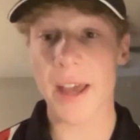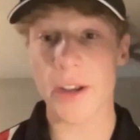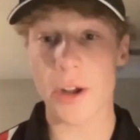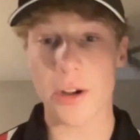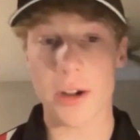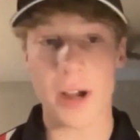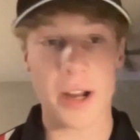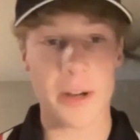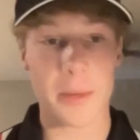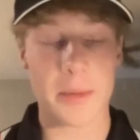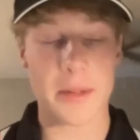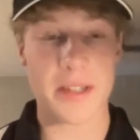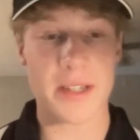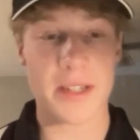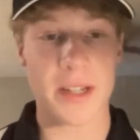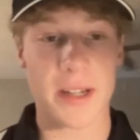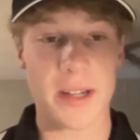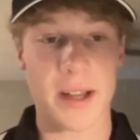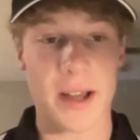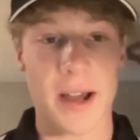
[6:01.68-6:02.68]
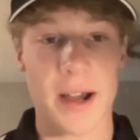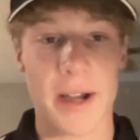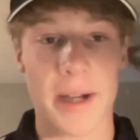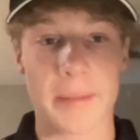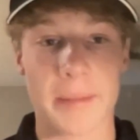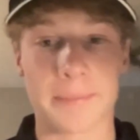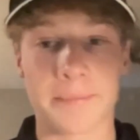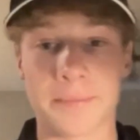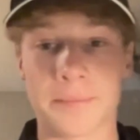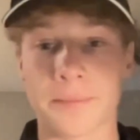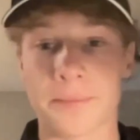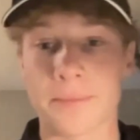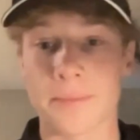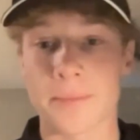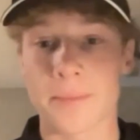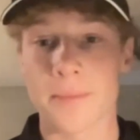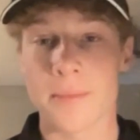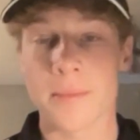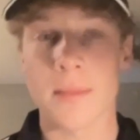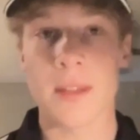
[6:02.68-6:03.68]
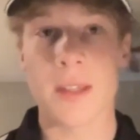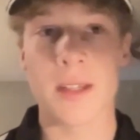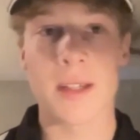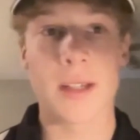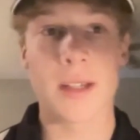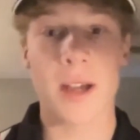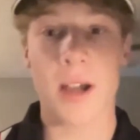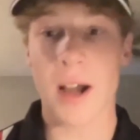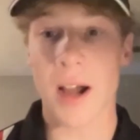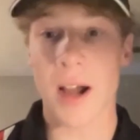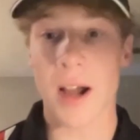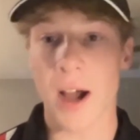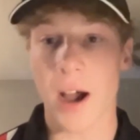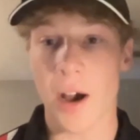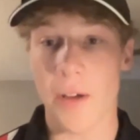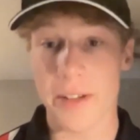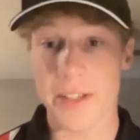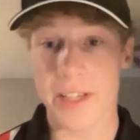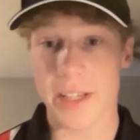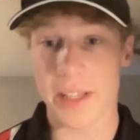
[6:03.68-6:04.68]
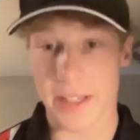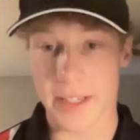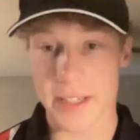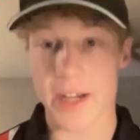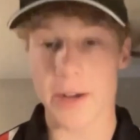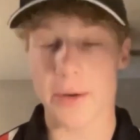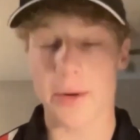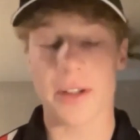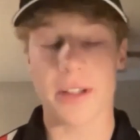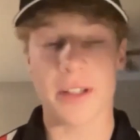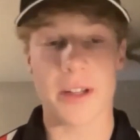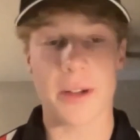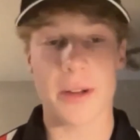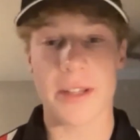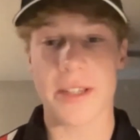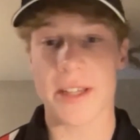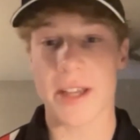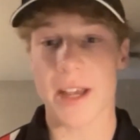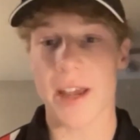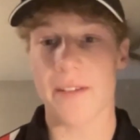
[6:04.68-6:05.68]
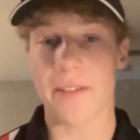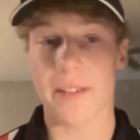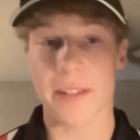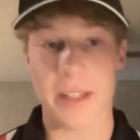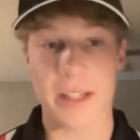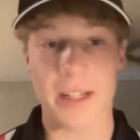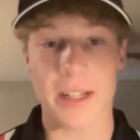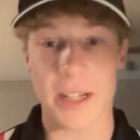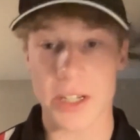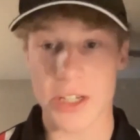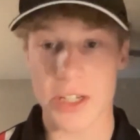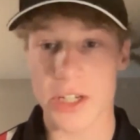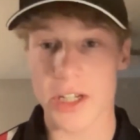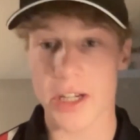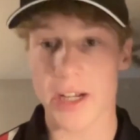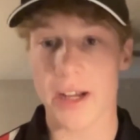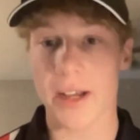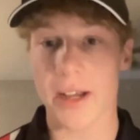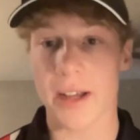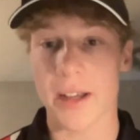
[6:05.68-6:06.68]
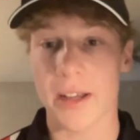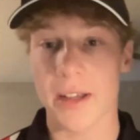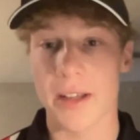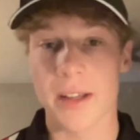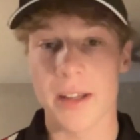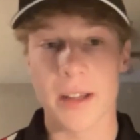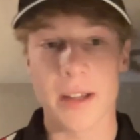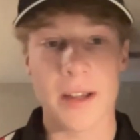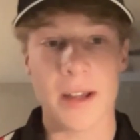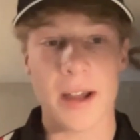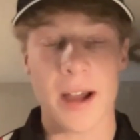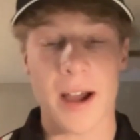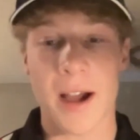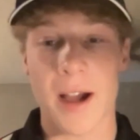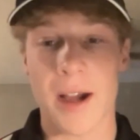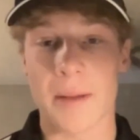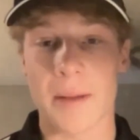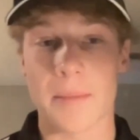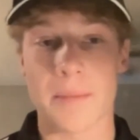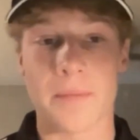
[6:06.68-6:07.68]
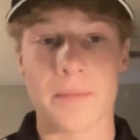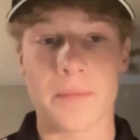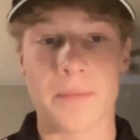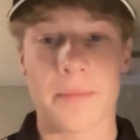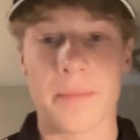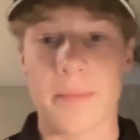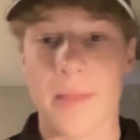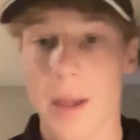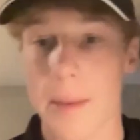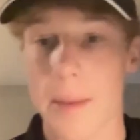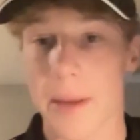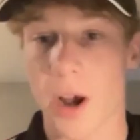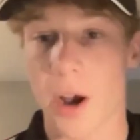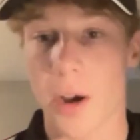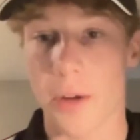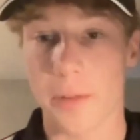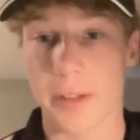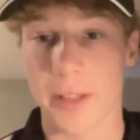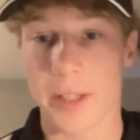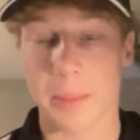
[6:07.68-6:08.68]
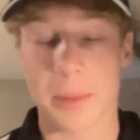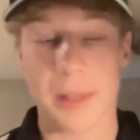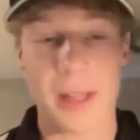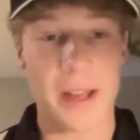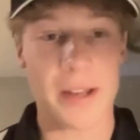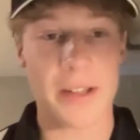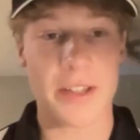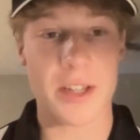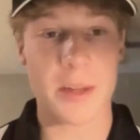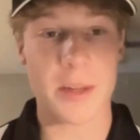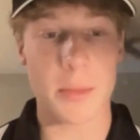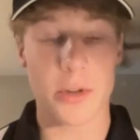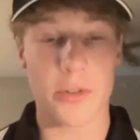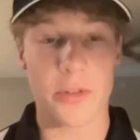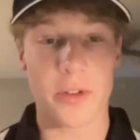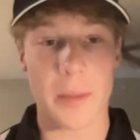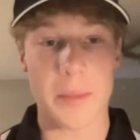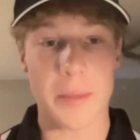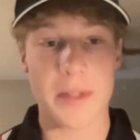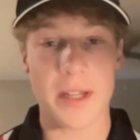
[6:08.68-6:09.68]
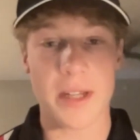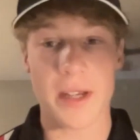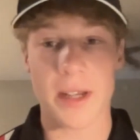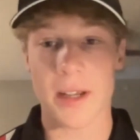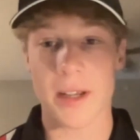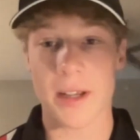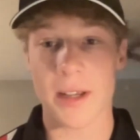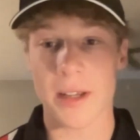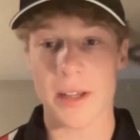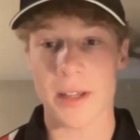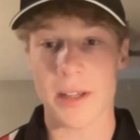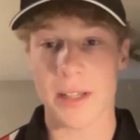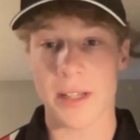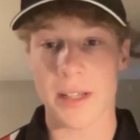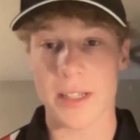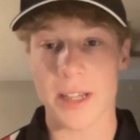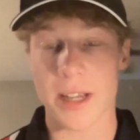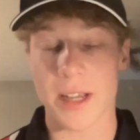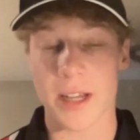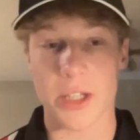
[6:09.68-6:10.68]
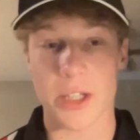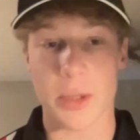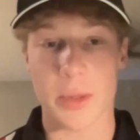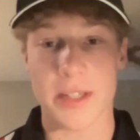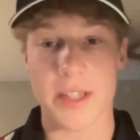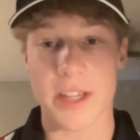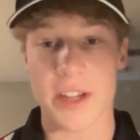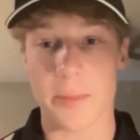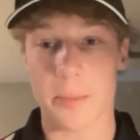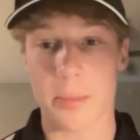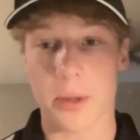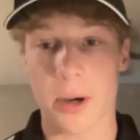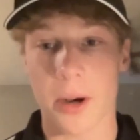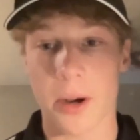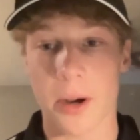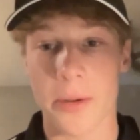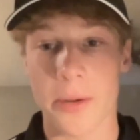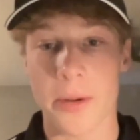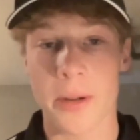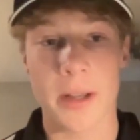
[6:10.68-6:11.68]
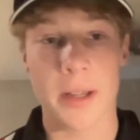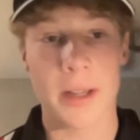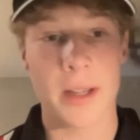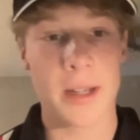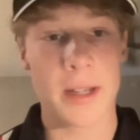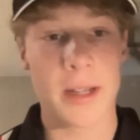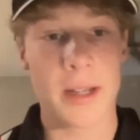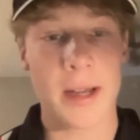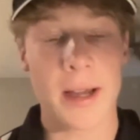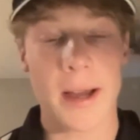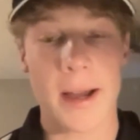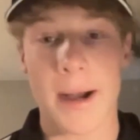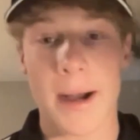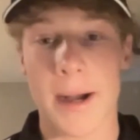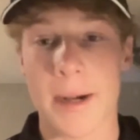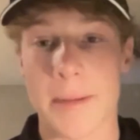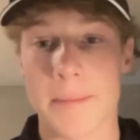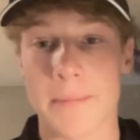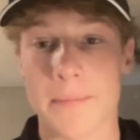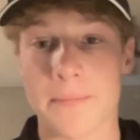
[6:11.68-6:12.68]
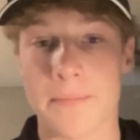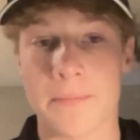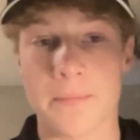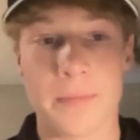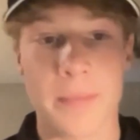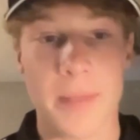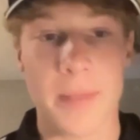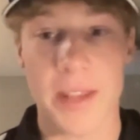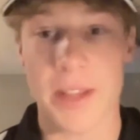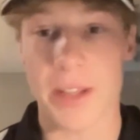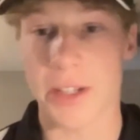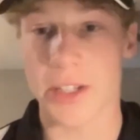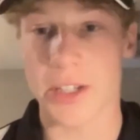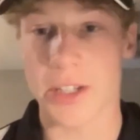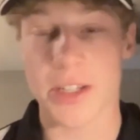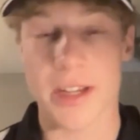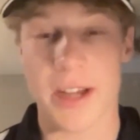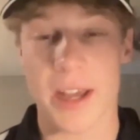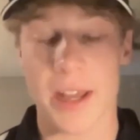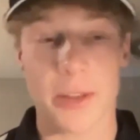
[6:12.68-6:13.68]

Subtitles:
no, 100%. Obviously this year we're in USF, and then next year, hopefully the plan's to move up to USF Pro, and then just